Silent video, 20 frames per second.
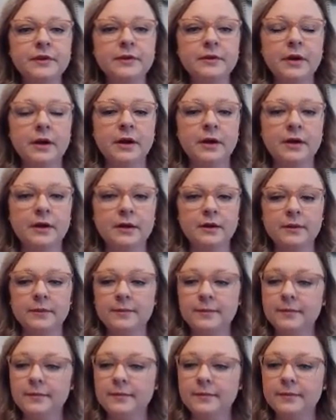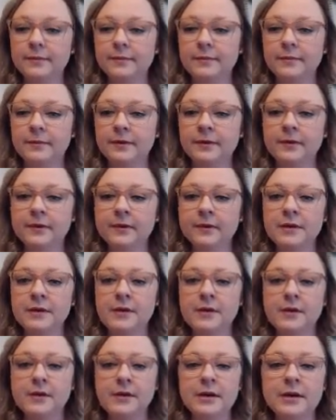Now
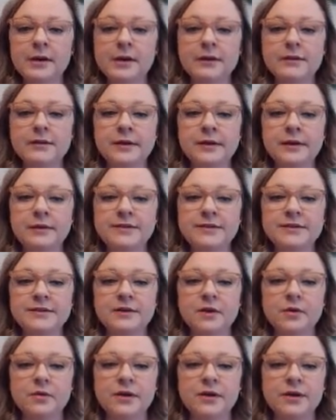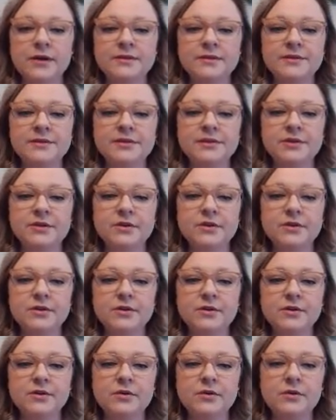let's go
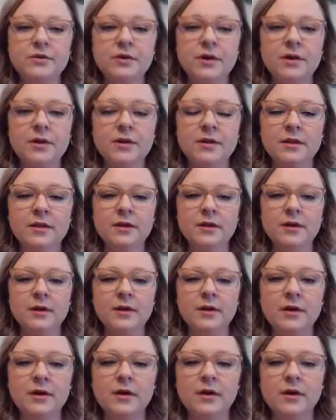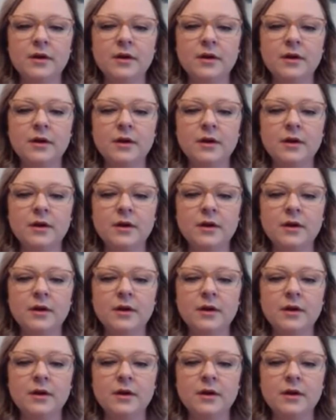into the